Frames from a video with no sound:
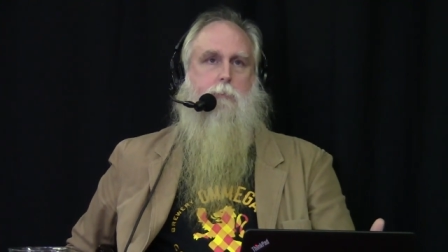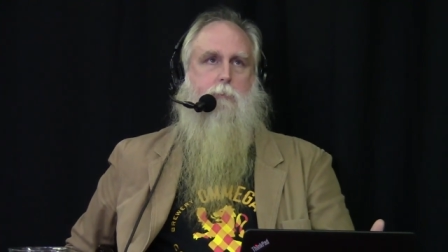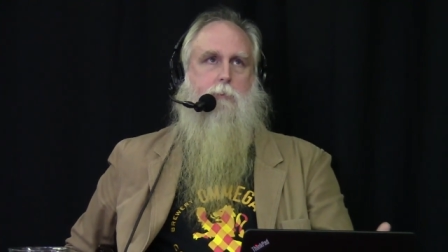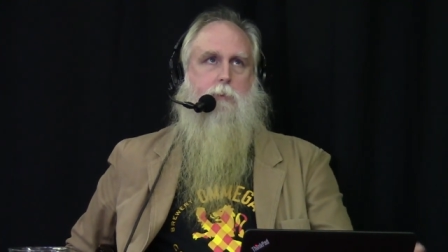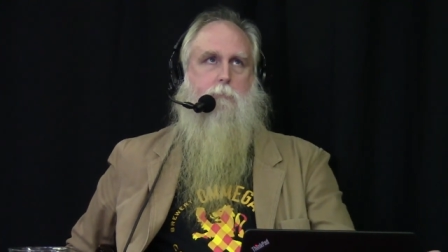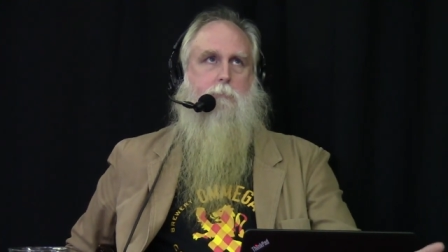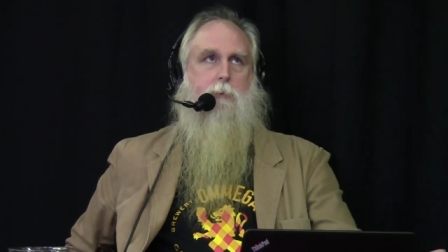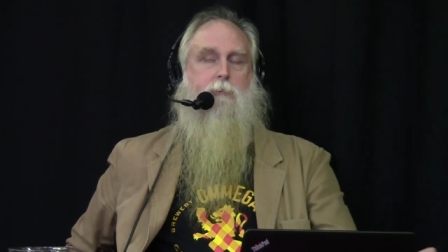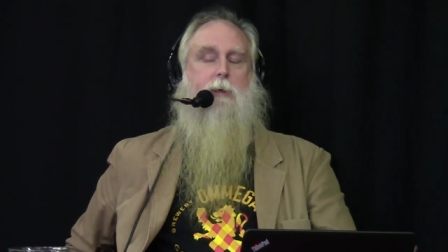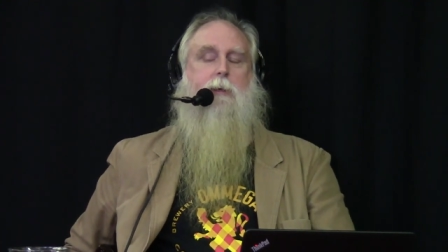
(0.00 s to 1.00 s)
uh,
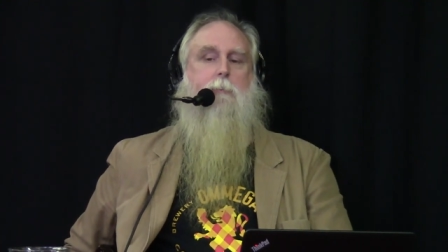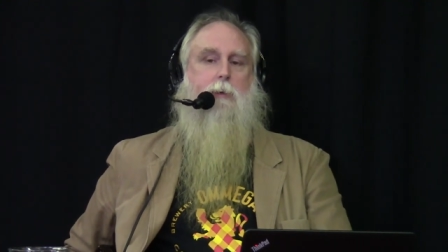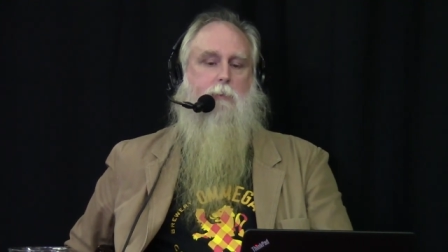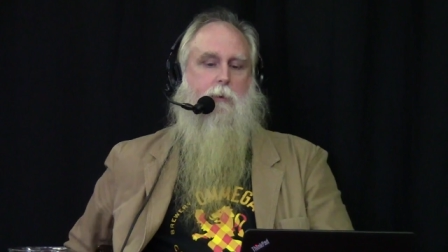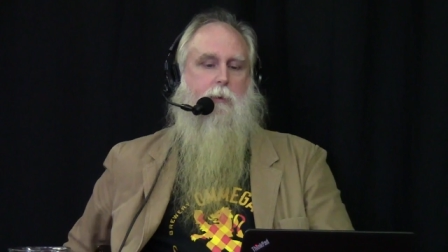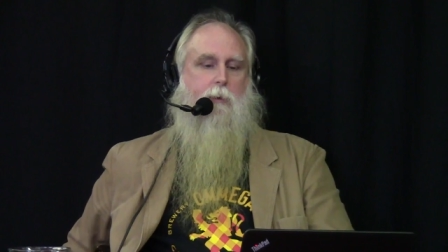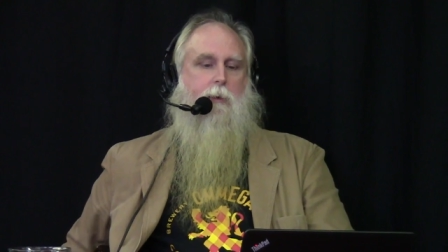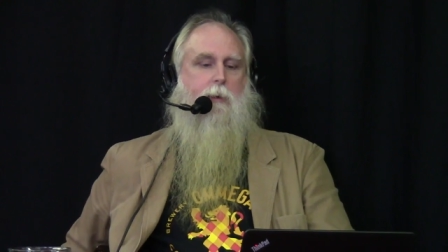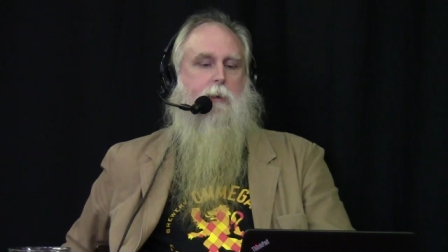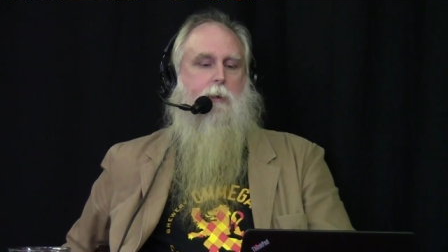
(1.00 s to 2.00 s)
assignment.
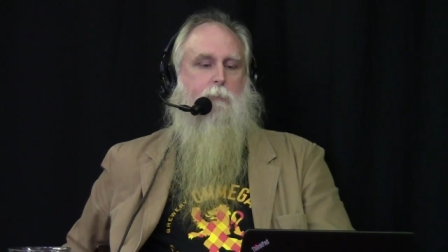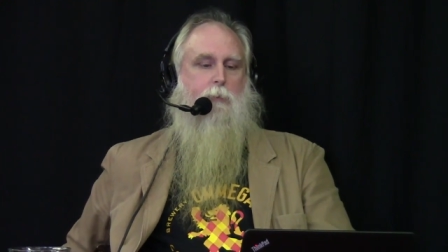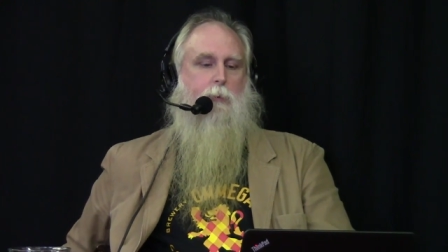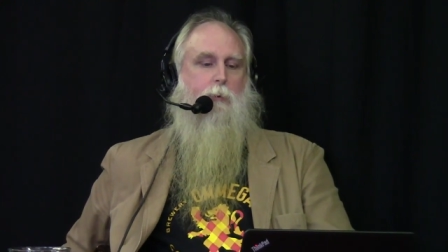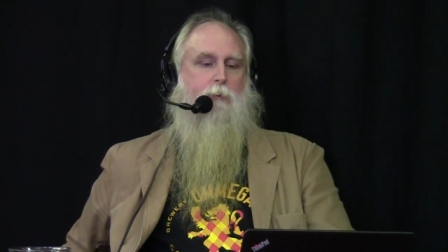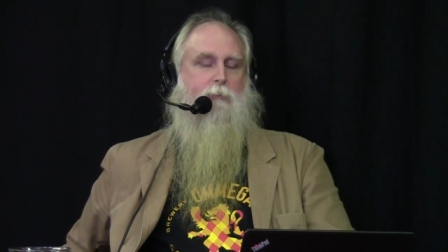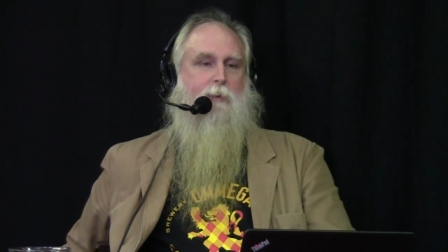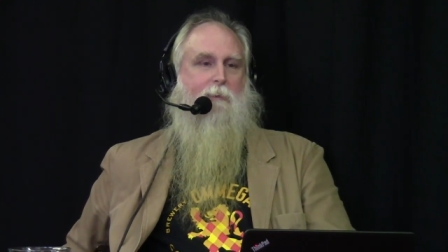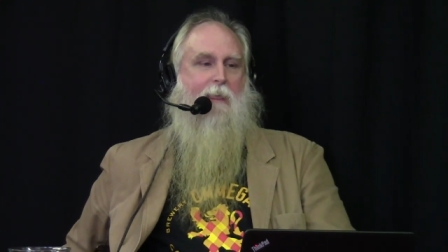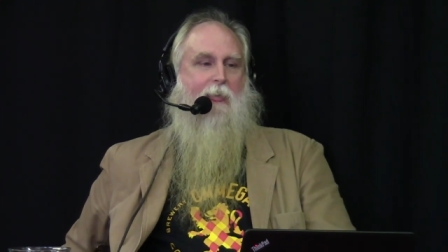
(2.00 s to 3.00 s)
Sure, if you were possible. to